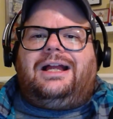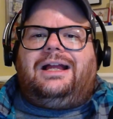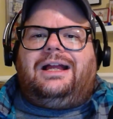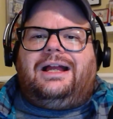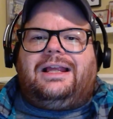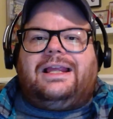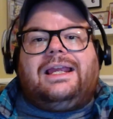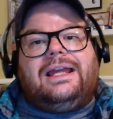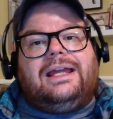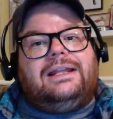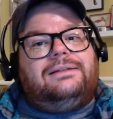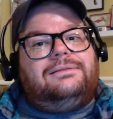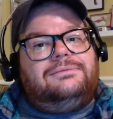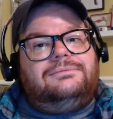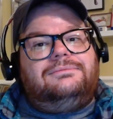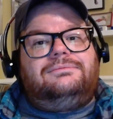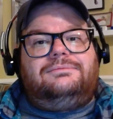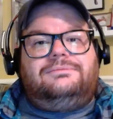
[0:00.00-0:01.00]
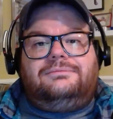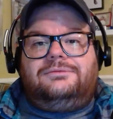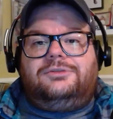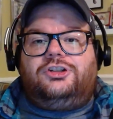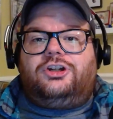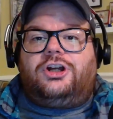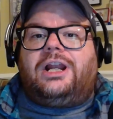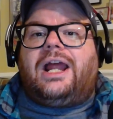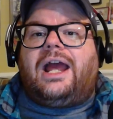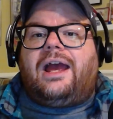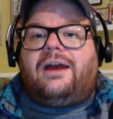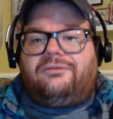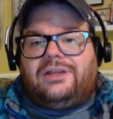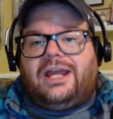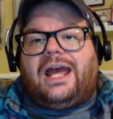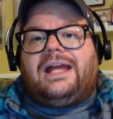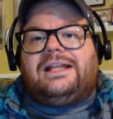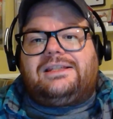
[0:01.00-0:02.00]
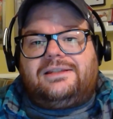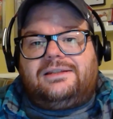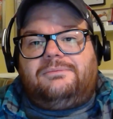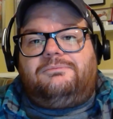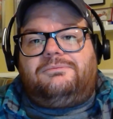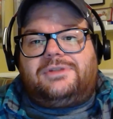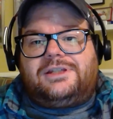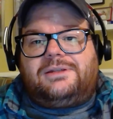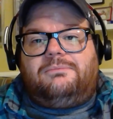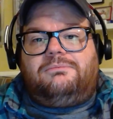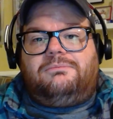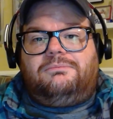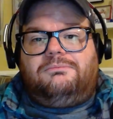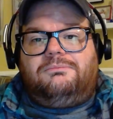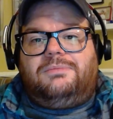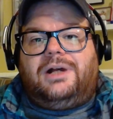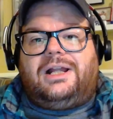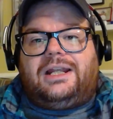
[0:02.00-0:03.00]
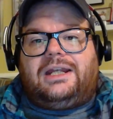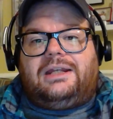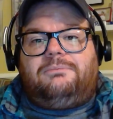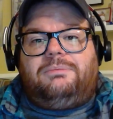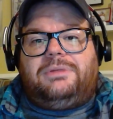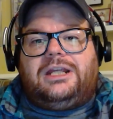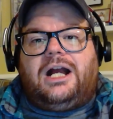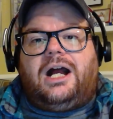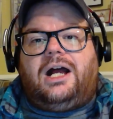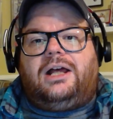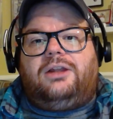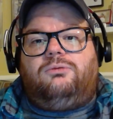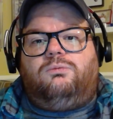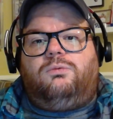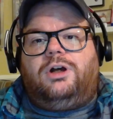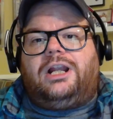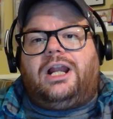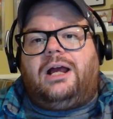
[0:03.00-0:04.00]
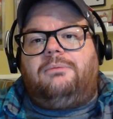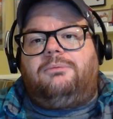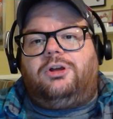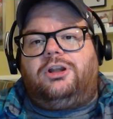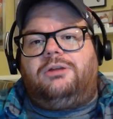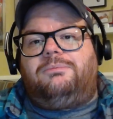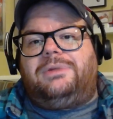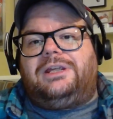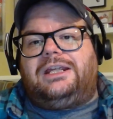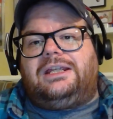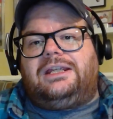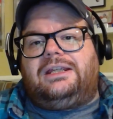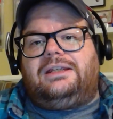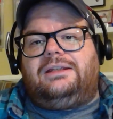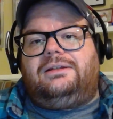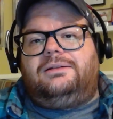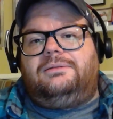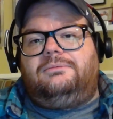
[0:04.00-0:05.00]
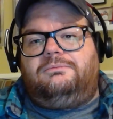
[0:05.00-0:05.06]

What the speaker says: again, you're gonna have to add some money beyond what I'm gonna be